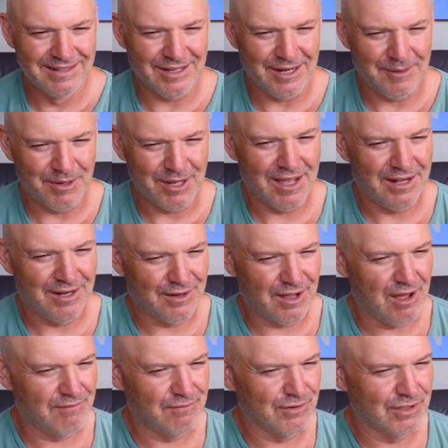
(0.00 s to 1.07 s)
That I'm kind of
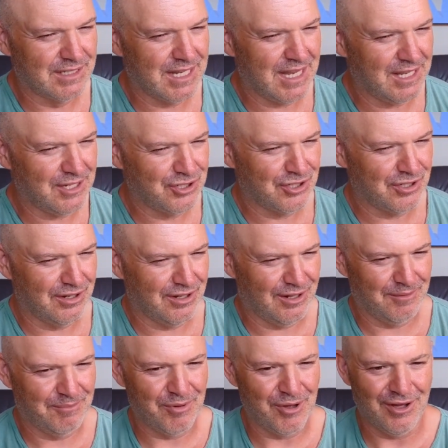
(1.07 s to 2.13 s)

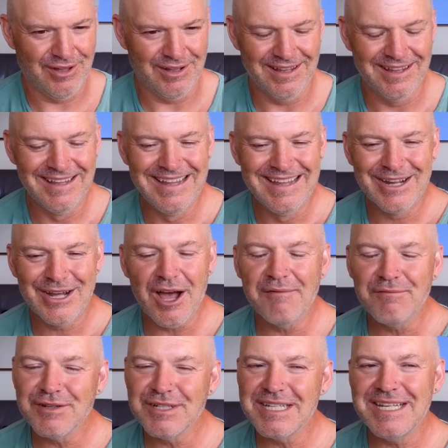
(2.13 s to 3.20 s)
confrontational, but
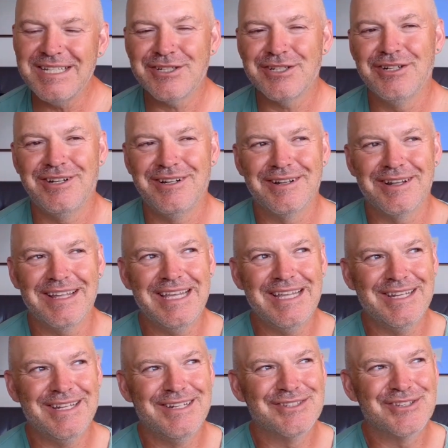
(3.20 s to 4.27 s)
confrontational
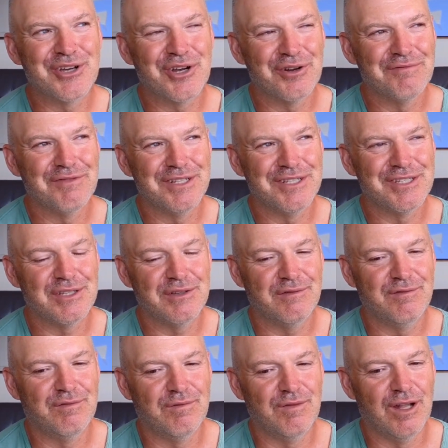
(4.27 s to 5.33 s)
in service of
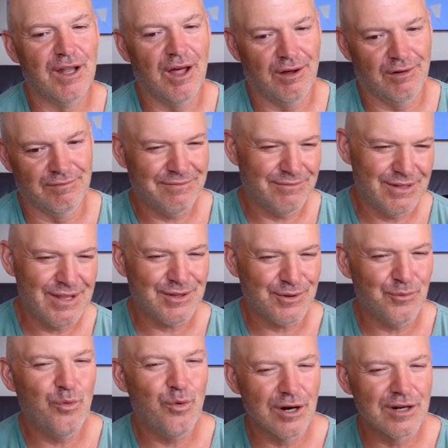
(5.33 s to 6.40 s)
love. Not the
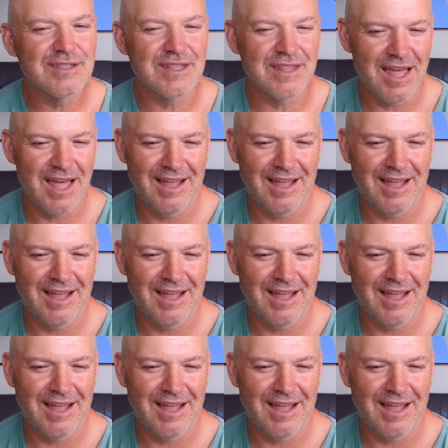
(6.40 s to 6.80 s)
worst thing.